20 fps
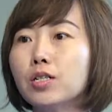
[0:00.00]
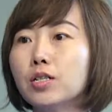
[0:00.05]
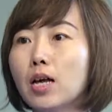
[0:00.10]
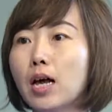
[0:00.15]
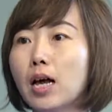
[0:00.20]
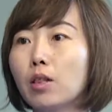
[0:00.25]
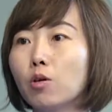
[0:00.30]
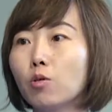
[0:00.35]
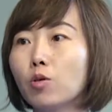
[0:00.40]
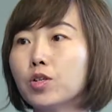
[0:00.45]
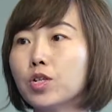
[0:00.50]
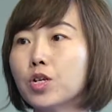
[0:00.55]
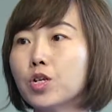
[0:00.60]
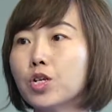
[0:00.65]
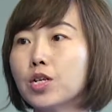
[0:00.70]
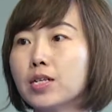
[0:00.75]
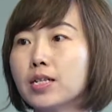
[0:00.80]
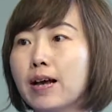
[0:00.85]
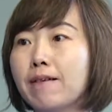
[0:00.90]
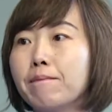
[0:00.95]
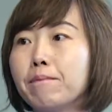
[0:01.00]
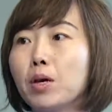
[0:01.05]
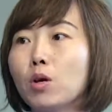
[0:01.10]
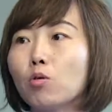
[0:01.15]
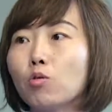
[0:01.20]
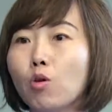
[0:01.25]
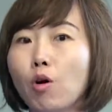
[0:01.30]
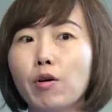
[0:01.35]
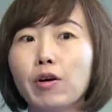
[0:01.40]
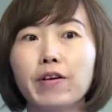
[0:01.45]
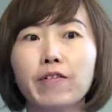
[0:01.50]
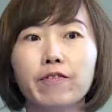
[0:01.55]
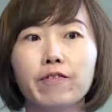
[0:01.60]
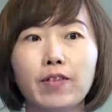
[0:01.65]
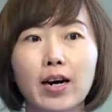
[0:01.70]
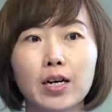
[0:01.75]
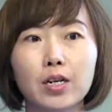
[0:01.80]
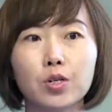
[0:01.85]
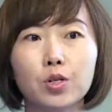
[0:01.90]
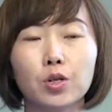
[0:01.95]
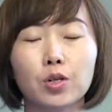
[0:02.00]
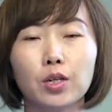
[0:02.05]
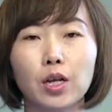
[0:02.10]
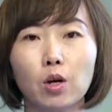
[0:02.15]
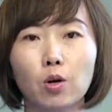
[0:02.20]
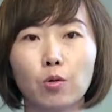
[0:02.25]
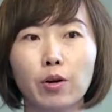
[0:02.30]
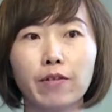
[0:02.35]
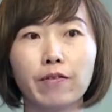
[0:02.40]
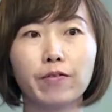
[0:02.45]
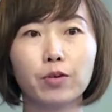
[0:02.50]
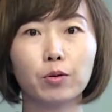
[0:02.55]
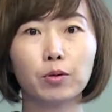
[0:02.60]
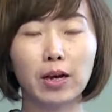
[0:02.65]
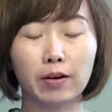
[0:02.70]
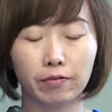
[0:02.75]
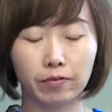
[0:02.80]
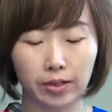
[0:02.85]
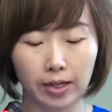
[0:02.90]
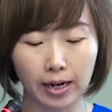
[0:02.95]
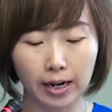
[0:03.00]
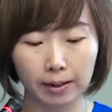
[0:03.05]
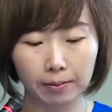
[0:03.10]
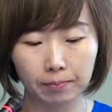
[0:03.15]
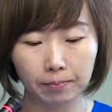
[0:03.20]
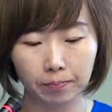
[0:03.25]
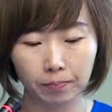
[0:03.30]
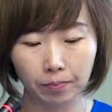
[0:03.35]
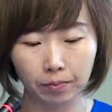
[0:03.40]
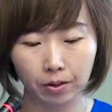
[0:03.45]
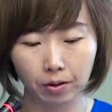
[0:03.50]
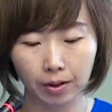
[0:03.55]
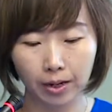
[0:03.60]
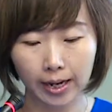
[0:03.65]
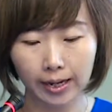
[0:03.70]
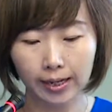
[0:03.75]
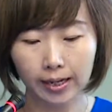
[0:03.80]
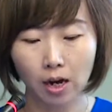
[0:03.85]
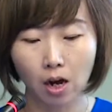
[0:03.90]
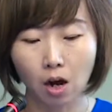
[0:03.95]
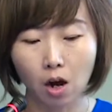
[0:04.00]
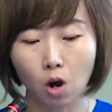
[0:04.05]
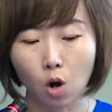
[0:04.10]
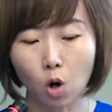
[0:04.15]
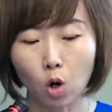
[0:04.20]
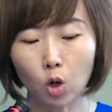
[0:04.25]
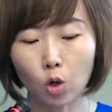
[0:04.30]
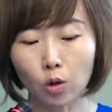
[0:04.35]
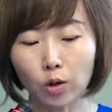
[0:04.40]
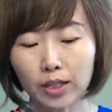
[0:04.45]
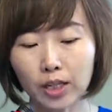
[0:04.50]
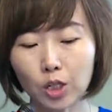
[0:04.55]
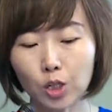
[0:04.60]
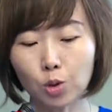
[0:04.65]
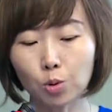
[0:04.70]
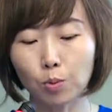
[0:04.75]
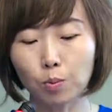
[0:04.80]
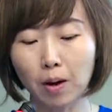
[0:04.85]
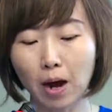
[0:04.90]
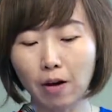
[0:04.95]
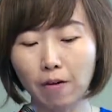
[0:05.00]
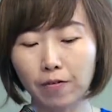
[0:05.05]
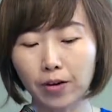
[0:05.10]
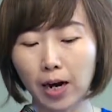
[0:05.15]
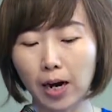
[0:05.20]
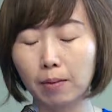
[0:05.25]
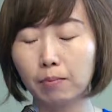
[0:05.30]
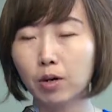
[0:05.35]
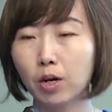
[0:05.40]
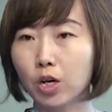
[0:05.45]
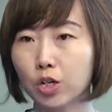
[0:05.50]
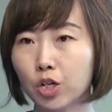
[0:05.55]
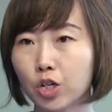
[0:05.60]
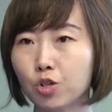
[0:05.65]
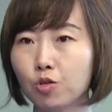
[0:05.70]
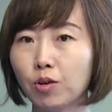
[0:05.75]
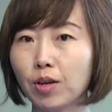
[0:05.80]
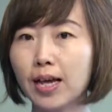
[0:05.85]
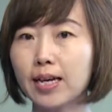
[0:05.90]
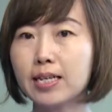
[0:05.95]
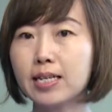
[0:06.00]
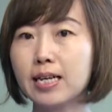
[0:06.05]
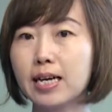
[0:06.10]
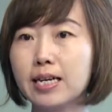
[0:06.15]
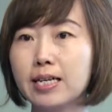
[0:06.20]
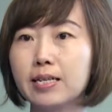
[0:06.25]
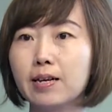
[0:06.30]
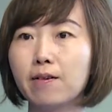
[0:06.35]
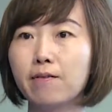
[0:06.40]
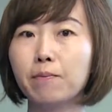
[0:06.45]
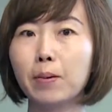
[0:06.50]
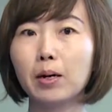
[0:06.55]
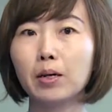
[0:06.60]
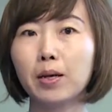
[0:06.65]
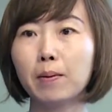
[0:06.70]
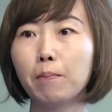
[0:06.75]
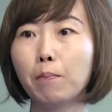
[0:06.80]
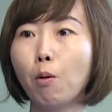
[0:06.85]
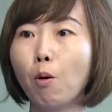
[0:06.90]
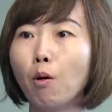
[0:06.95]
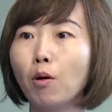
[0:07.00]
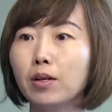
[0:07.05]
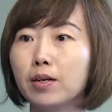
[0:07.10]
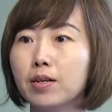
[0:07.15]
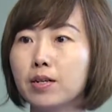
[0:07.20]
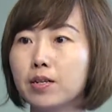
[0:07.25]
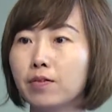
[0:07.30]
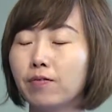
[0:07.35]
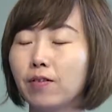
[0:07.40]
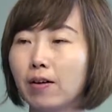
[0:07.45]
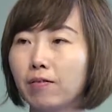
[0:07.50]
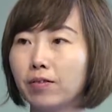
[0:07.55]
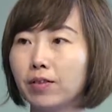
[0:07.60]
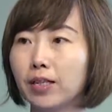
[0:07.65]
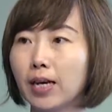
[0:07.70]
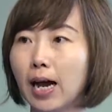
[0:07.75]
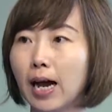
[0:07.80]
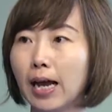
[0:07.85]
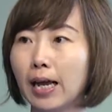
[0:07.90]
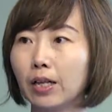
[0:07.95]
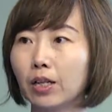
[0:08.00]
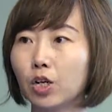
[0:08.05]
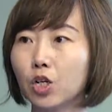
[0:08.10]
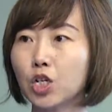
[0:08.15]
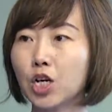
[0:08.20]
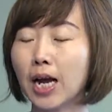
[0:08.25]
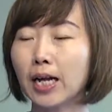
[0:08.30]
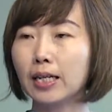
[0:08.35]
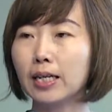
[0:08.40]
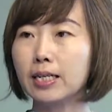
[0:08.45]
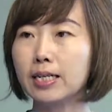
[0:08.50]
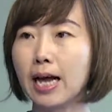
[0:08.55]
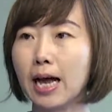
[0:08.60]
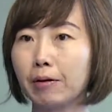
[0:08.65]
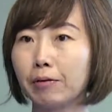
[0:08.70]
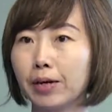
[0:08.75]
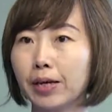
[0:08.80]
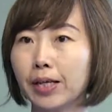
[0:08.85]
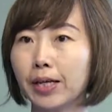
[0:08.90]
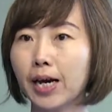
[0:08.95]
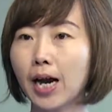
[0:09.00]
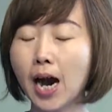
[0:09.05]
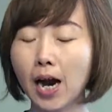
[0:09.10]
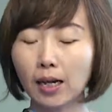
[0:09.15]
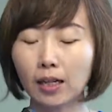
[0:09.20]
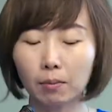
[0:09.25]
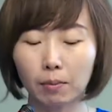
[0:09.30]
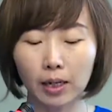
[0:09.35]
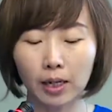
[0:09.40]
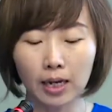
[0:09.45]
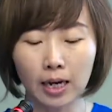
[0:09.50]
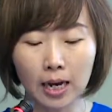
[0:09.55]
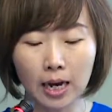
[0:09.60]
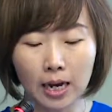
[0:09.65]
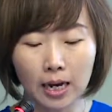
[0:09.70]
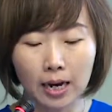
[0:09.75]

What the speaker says: and acquisitions have been growing faster than greenfield FDI. Okay. According to MOFCOM, just to get a sense about the importance of FDI in the Chinese aggregate economy,